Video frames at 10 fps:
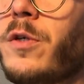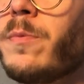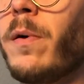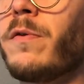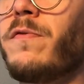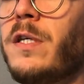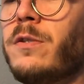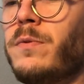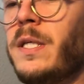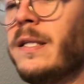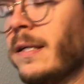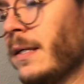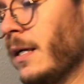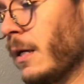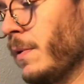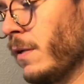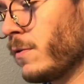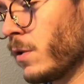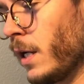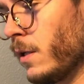A Spoiled Victory, Dunkerque
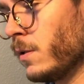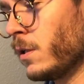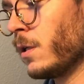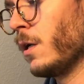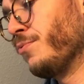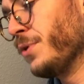1940.